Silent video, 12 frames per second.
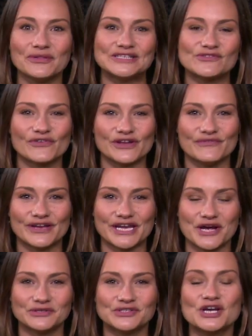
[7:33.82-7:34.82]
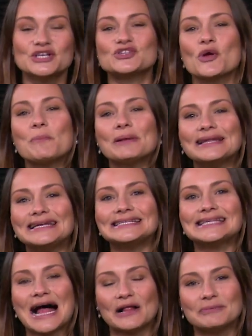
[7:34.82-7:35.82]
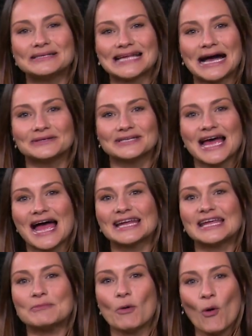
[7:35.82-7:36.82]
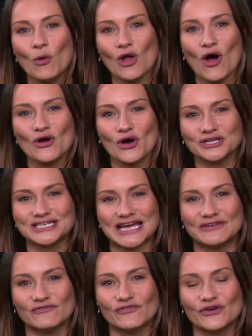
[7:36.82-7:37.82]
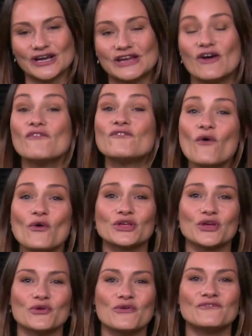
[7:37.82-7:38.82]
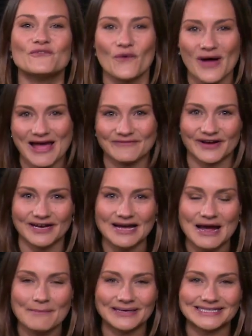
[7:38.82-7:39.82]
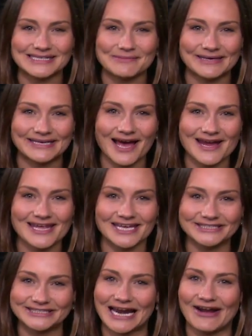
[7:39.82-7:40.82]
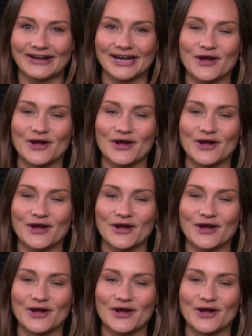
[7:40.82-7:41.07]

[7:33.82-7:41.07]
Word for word: all these free videos, so please help us out and keep all our content free for you forever by simply liking, sharing,